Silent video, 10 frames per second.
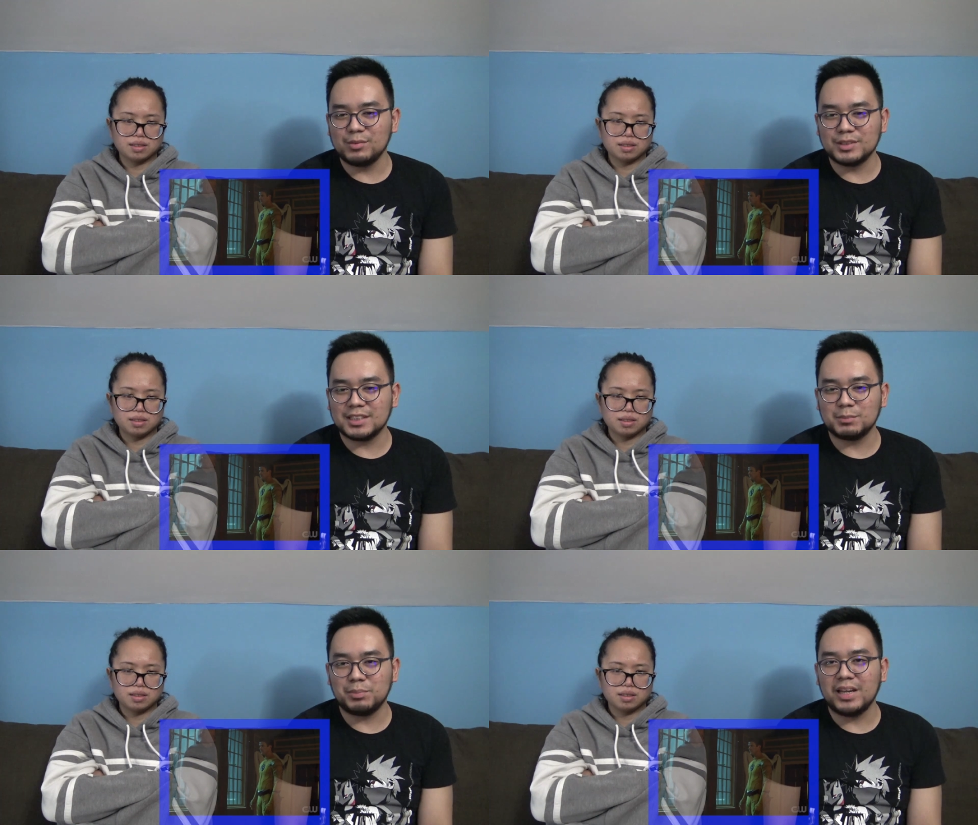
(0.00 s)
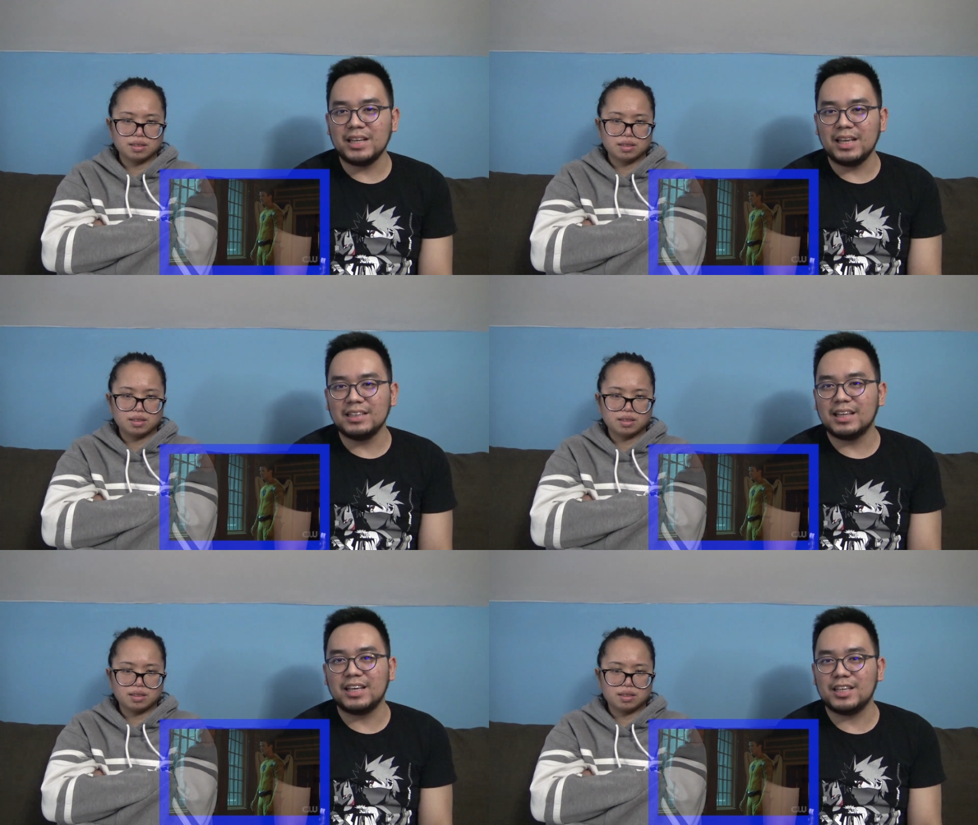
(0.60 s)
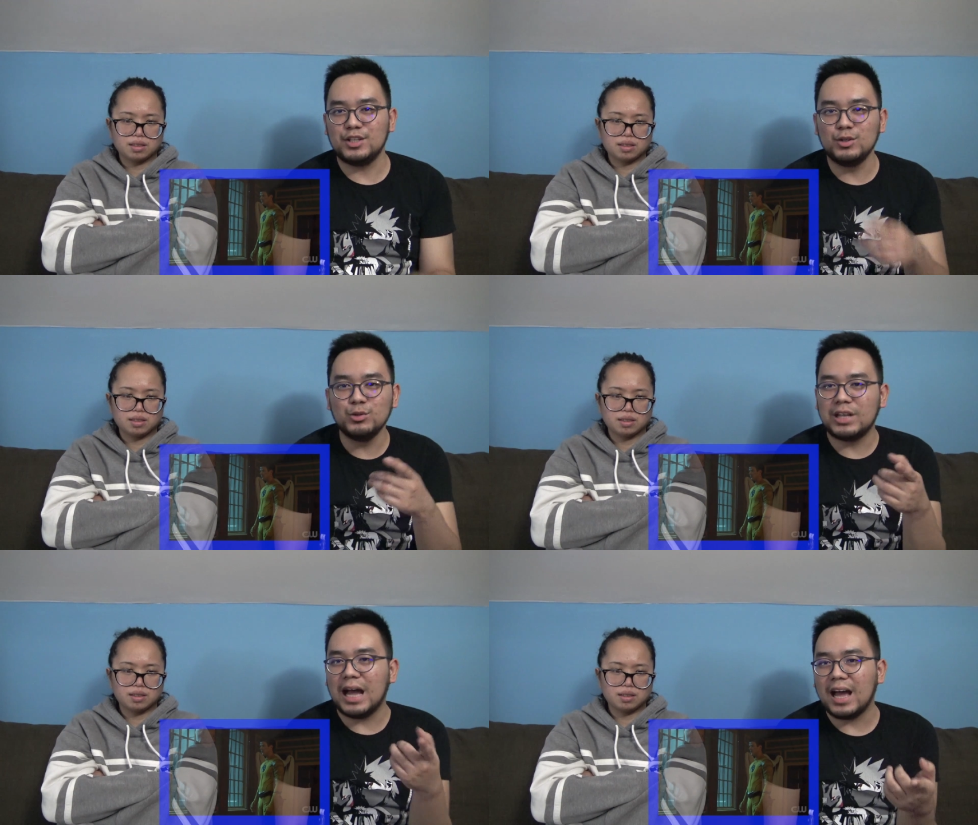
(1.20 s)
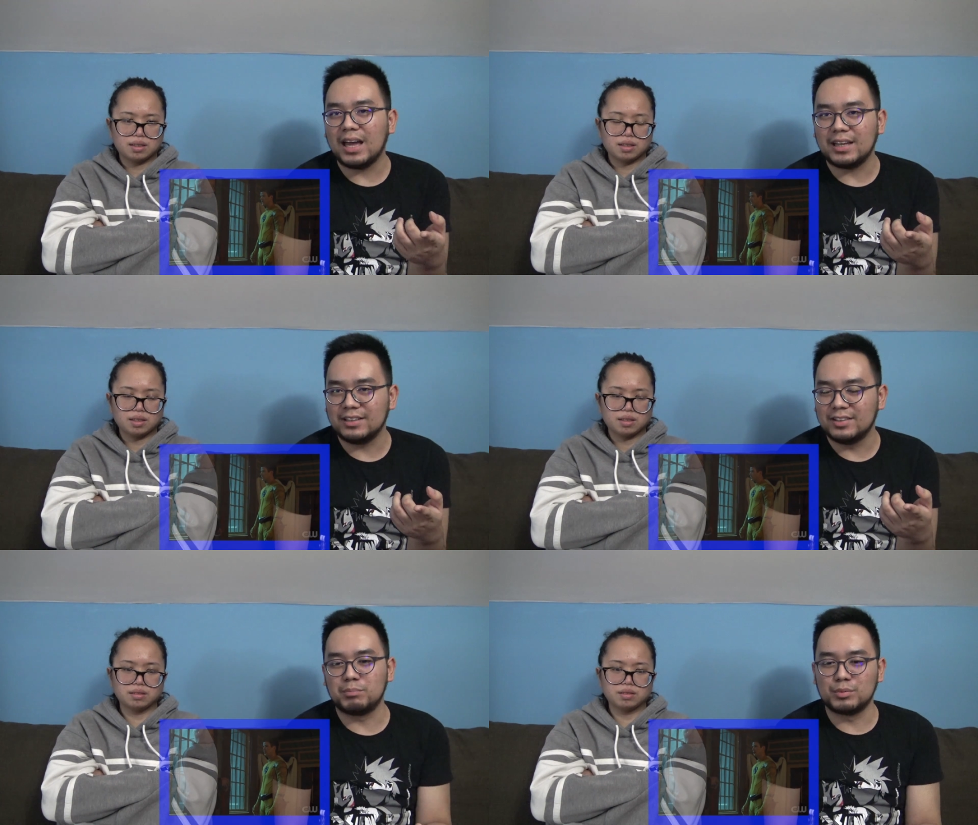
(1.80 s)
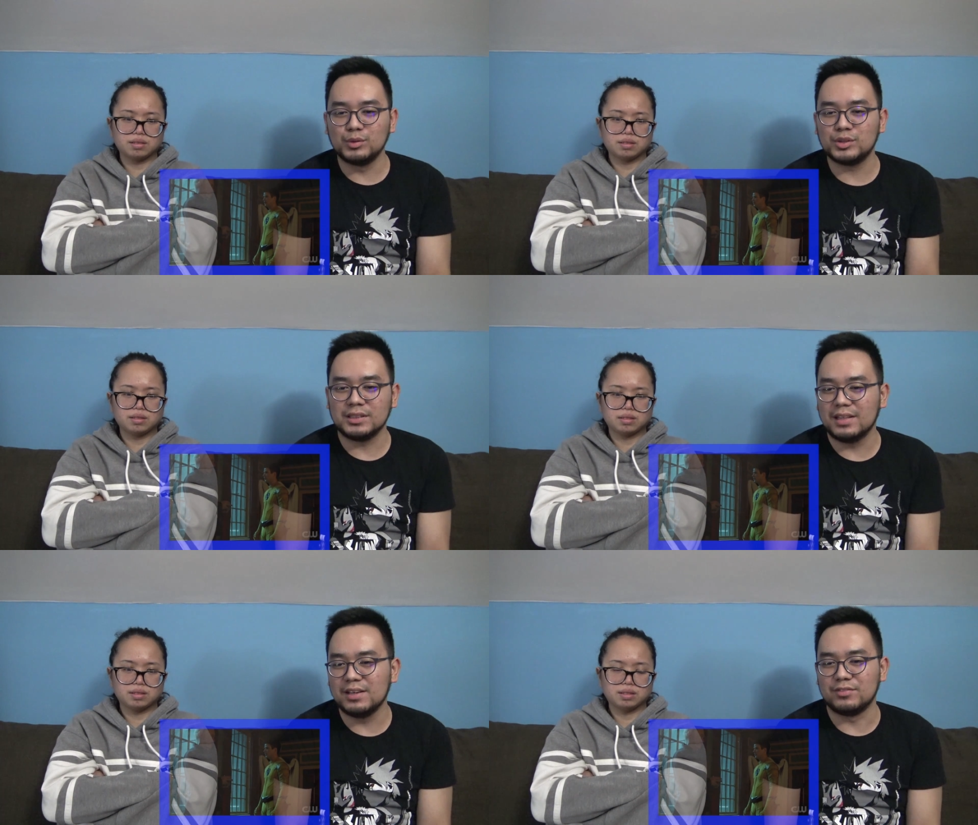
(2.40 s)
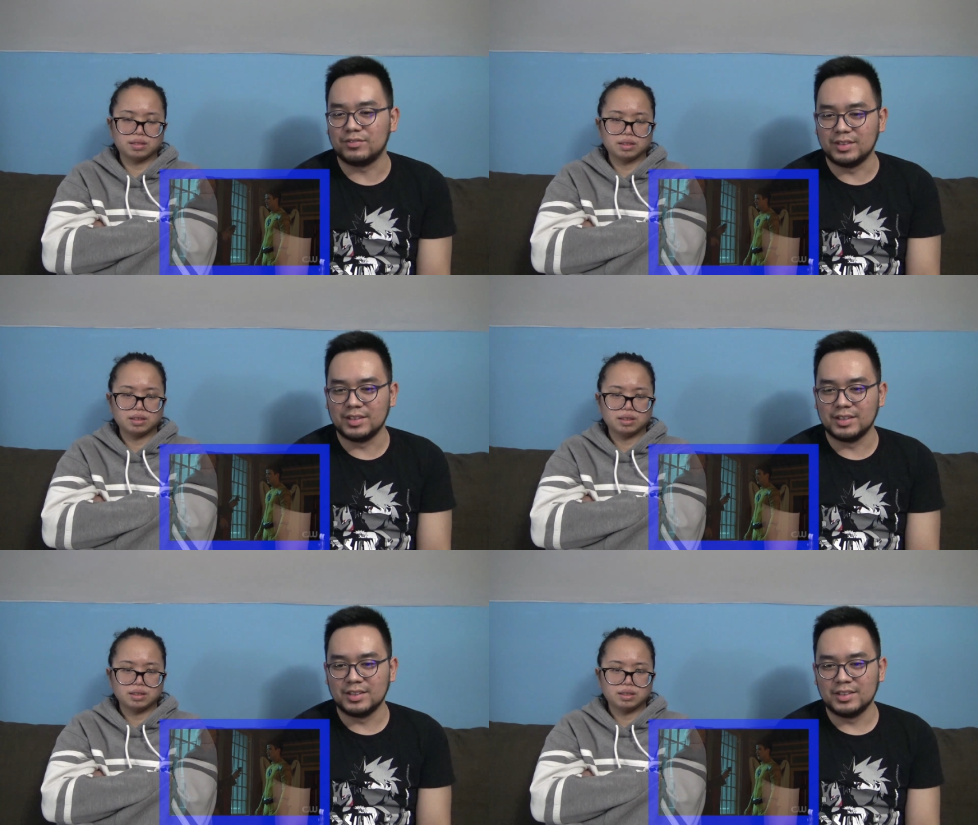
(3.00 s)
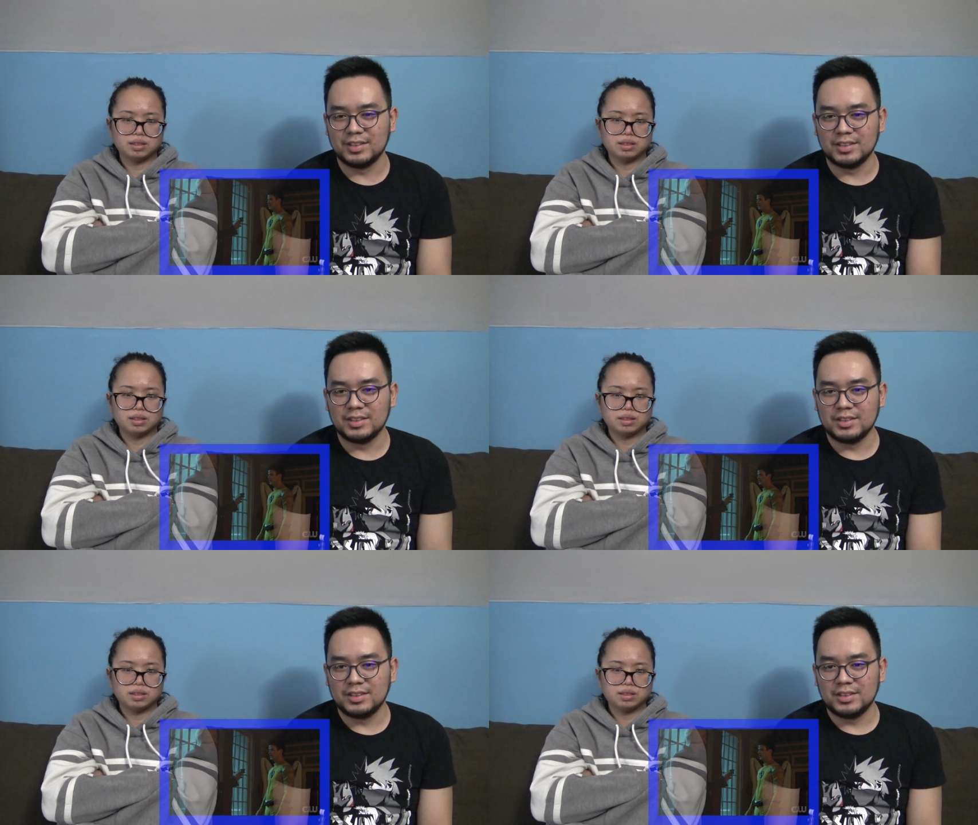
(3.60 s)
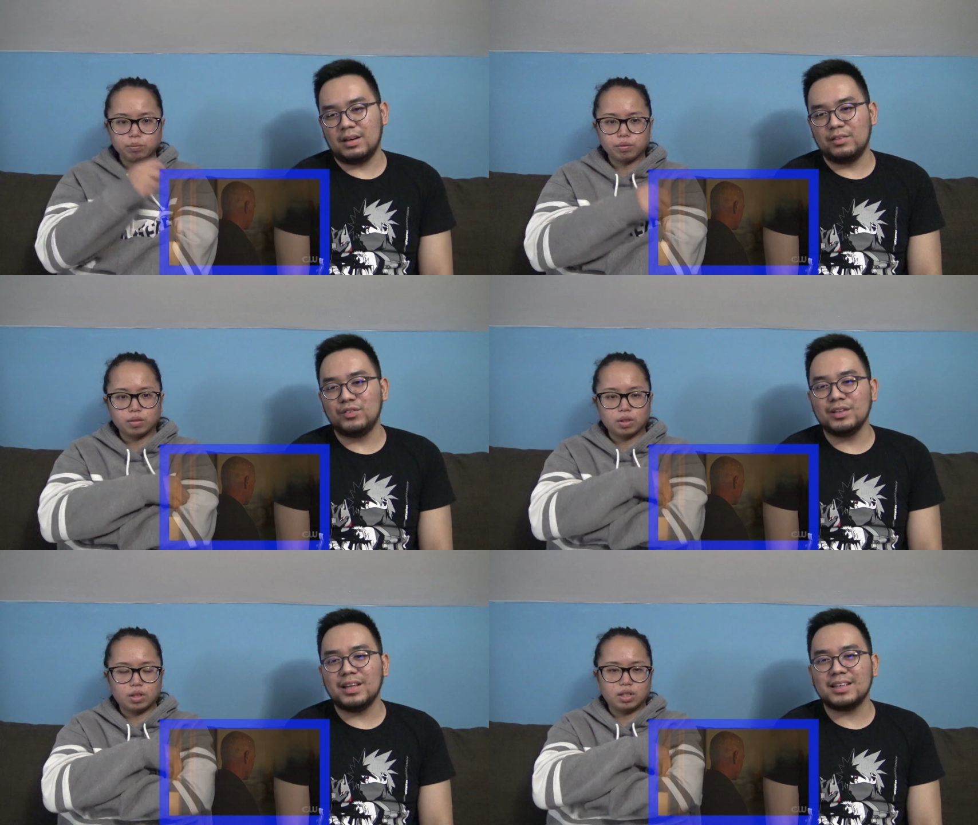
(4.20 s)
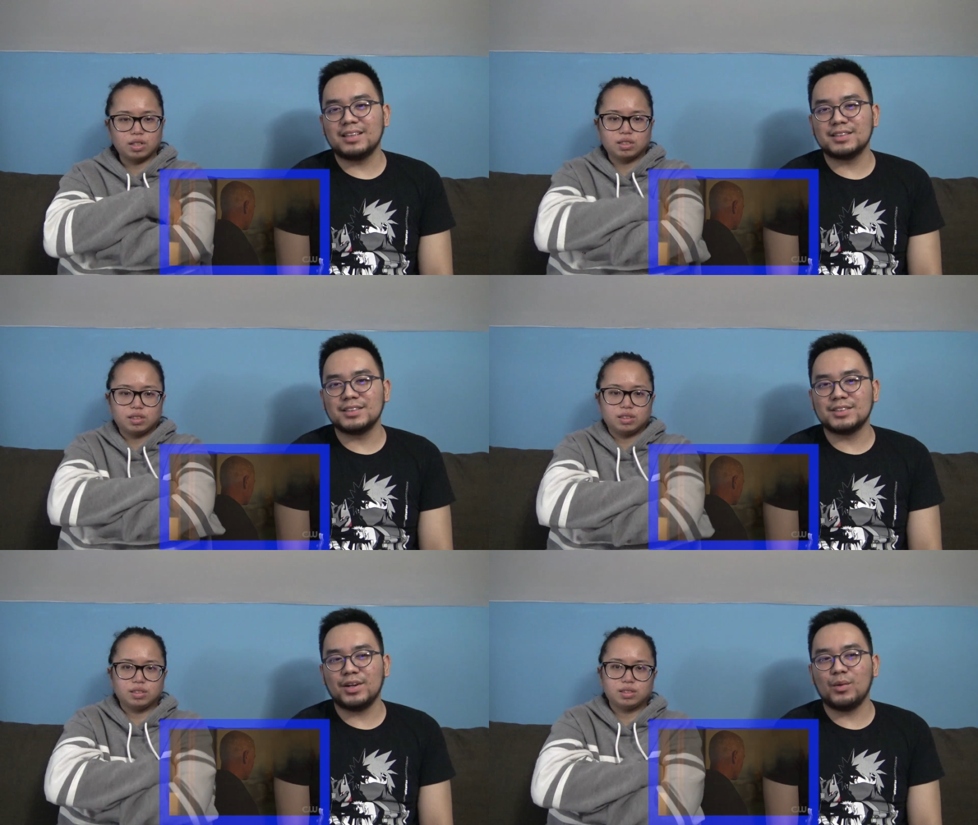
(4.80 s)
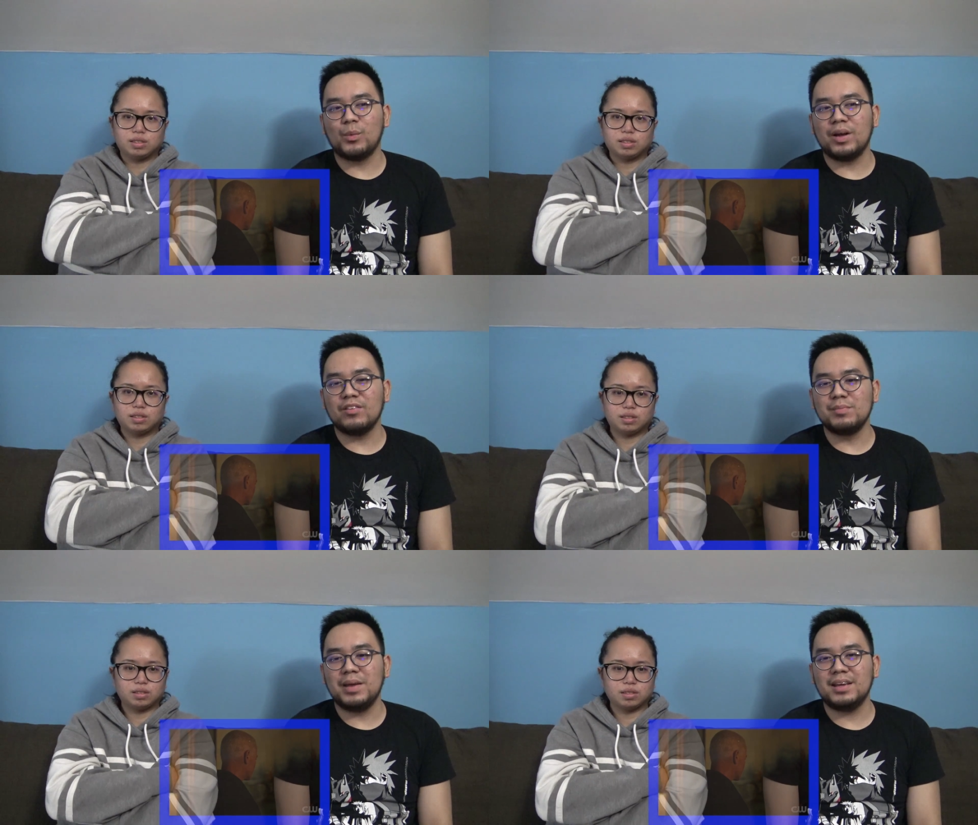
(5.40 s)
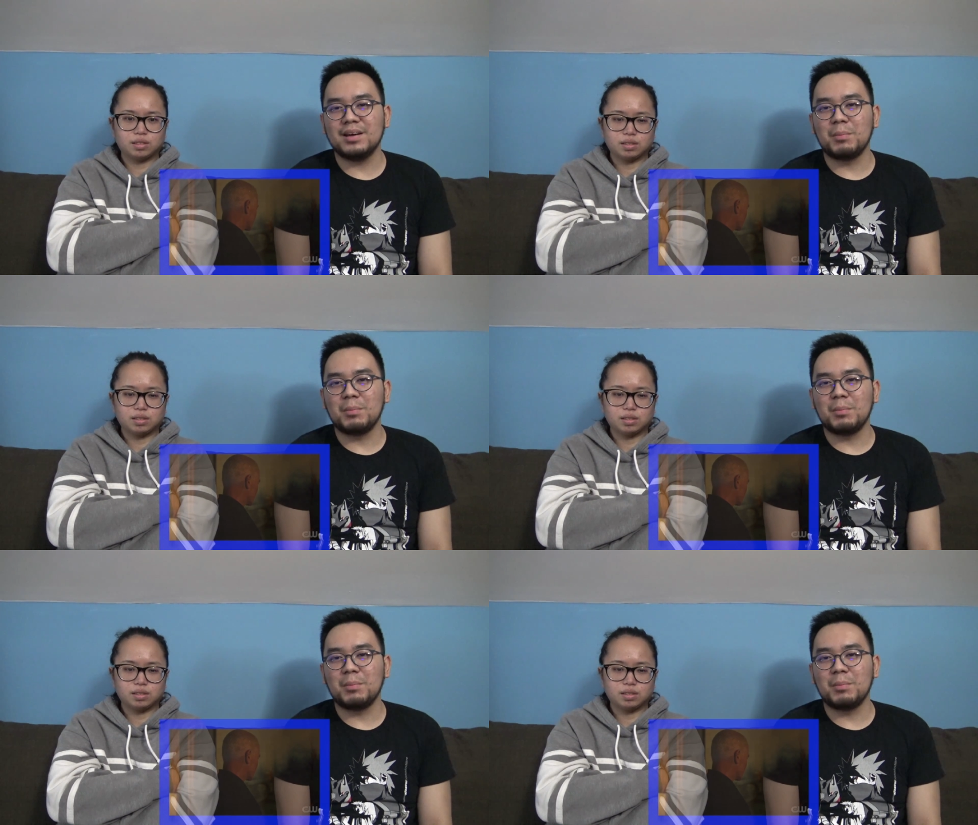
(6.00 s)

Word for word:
Speaker 1: was explaining like, you died, Bruce lived. I feel like this is their way of making a